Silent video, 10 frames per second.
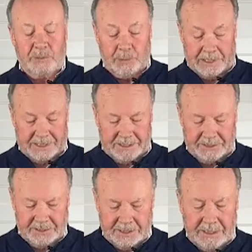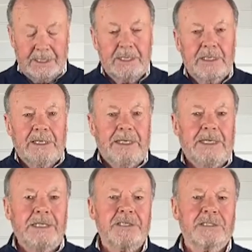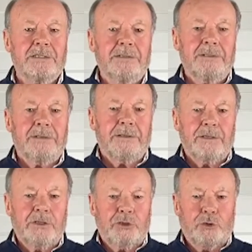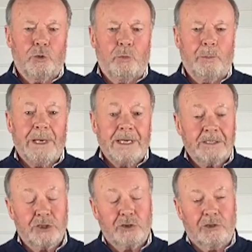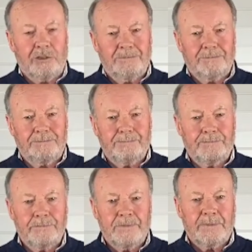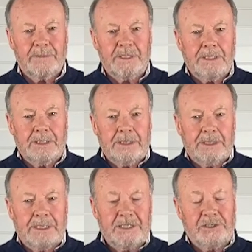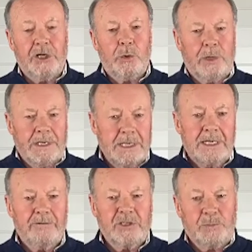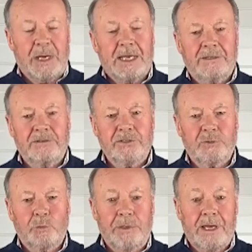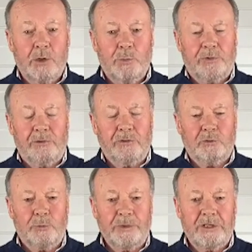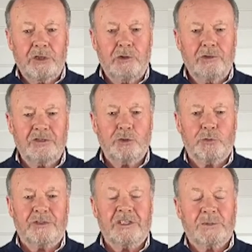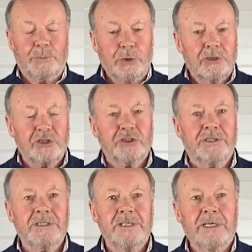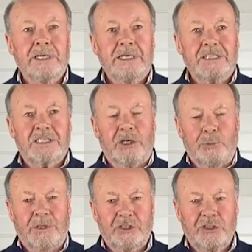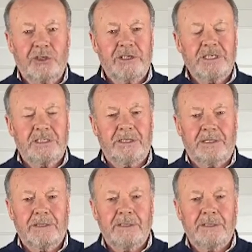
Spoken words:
players, is your bad shot is nowhere near as bad as without Procore, because your dispersion is so much tighter.